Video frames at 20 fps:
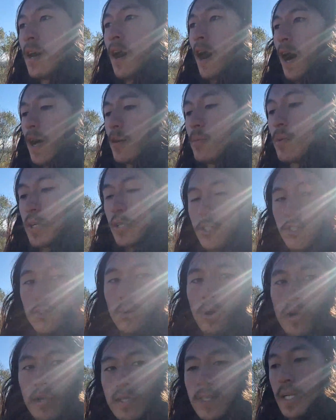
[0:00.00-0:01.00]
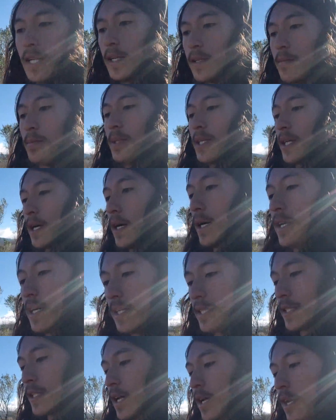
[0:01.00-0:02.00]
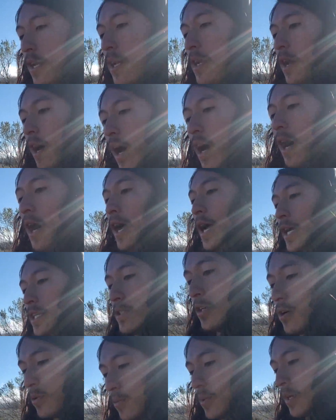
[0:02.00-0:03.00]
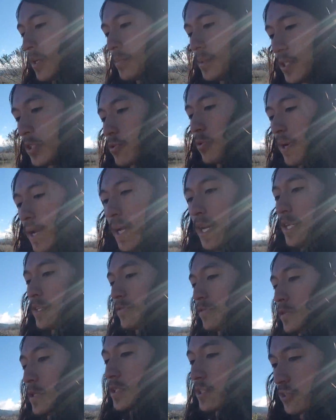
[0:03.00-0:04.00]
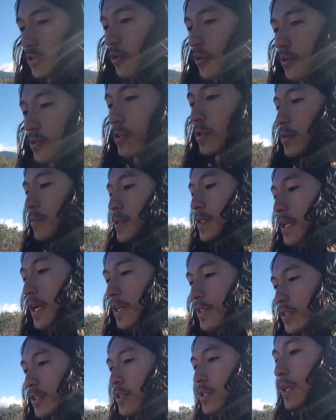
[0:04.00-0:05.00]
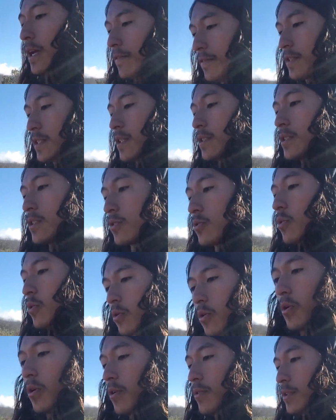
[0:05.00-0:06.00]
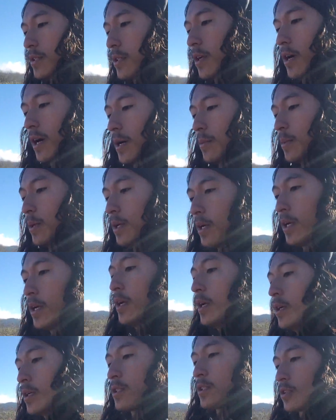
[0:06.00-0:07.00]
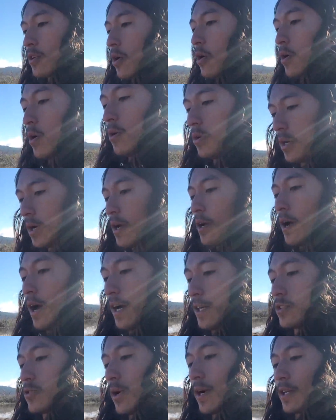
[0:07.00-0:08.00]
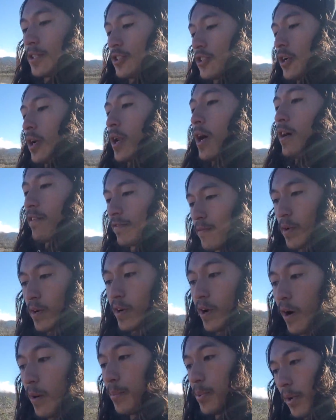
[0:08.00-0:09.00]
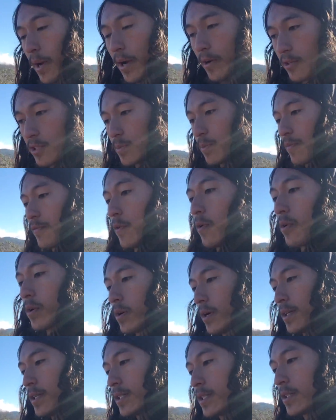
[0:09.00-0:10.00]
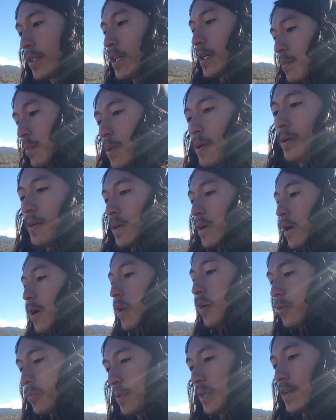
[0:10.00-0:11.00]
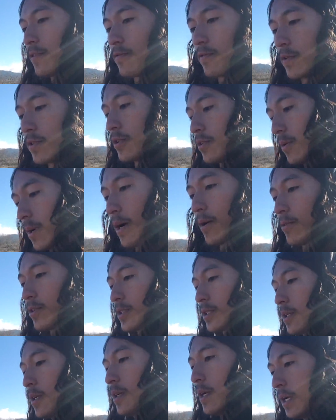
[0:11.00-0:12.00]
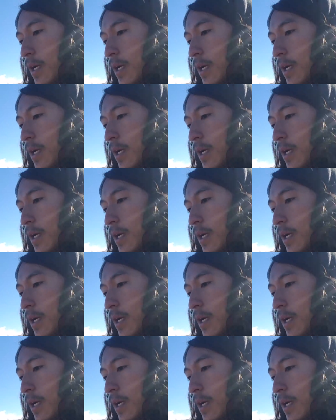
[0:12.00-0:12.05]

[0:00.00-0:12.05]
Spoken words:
I want to shorten it because I don't want to be trained for this short-term attention deficit disorder all the time. So I try to shut off a couple hours before going to sleep, and I'll read for 2 hours.